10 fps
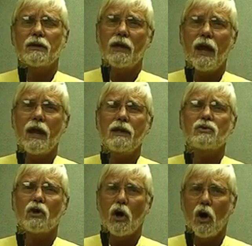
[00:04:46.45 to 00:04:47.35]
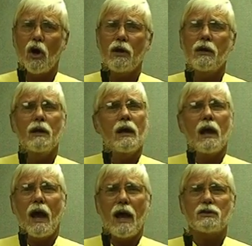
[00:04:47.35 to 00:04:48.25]
A cage, a guard
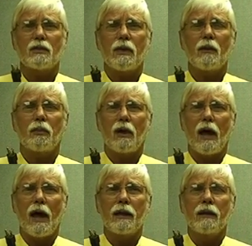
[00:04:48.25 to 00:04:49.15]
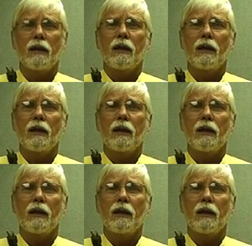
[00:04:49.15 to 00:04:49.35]
has to be applied.